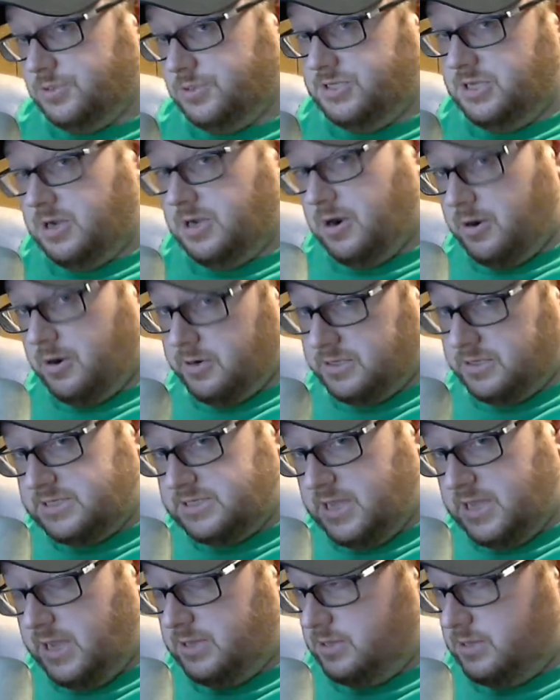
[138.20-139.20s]
multi-card
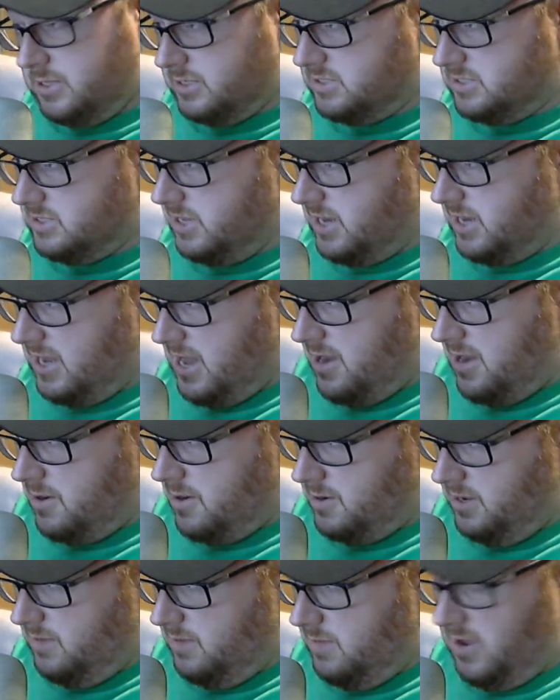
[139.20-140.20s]
inside this that I got
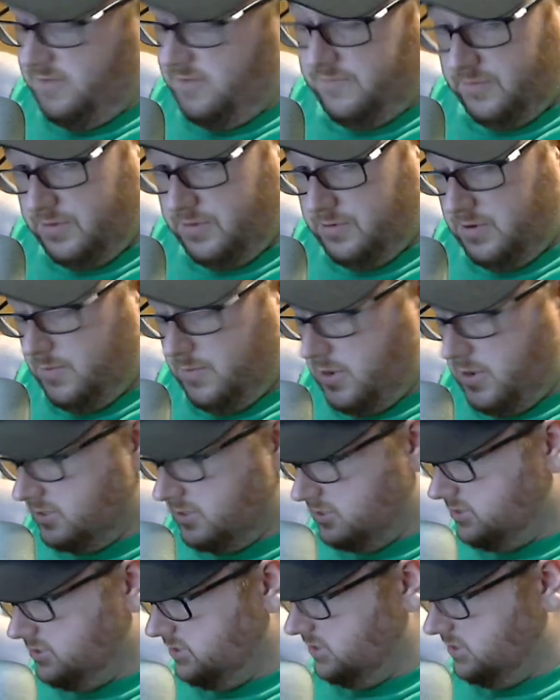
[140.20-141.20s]
on eBay for
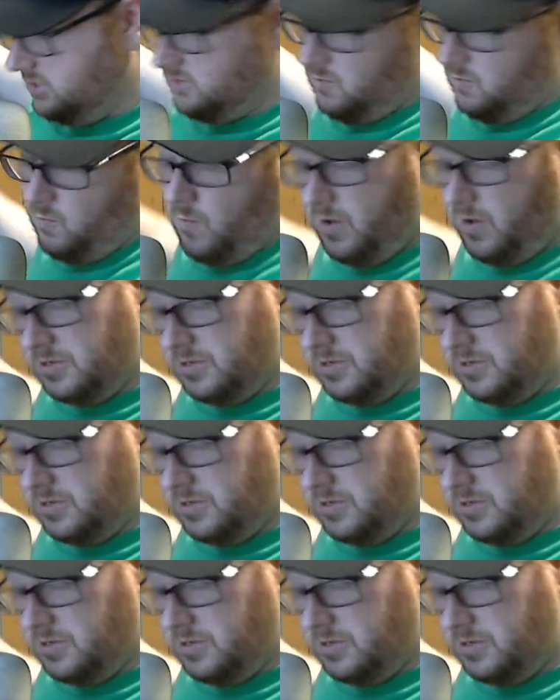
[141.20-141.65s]
$30. It's a